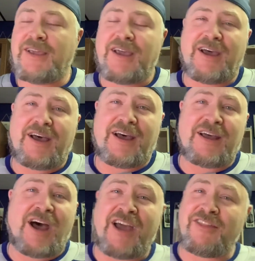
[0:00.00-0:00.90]

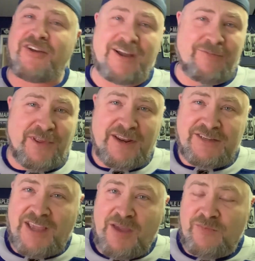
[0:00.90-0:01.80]
I thought the next
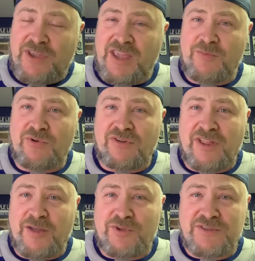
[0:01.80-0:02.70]
game, Gabriel
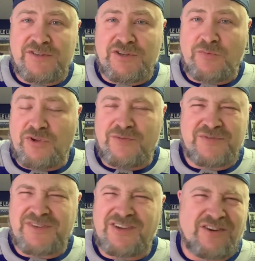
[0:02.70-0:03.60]
Clemens, Jim Williams,
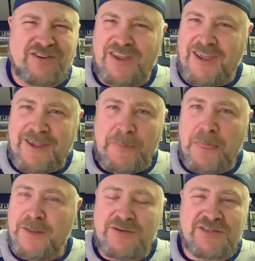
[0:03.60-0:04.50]
was a good game.
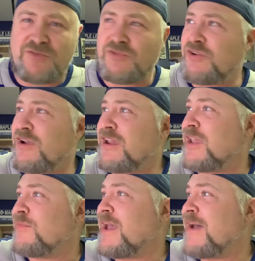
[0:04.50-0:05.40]
Just a really great
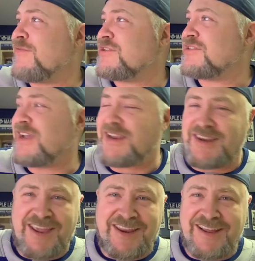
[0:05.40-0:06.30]
game. Averages 98,